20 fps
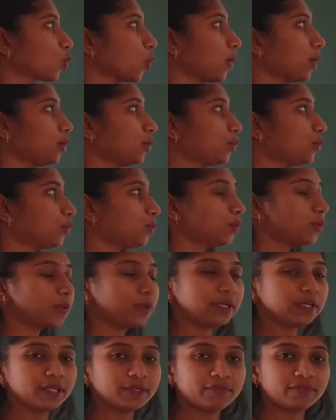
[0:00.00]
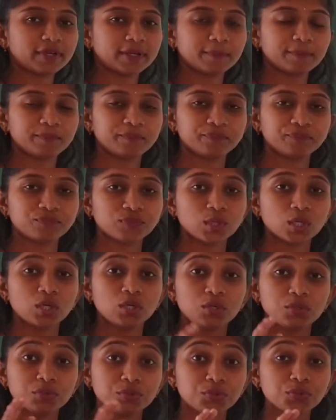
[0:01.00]
Square root
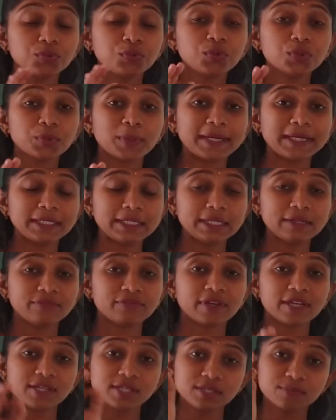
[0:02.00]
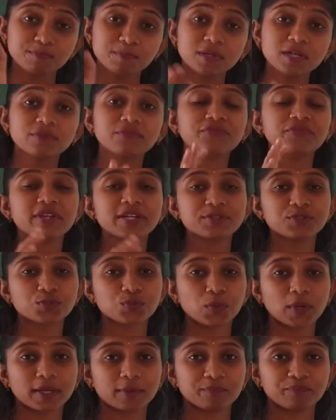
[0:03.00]
225. 225 is perfect
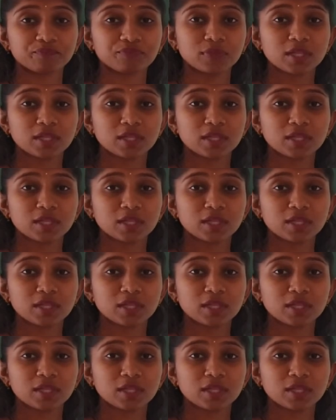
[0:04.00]
square.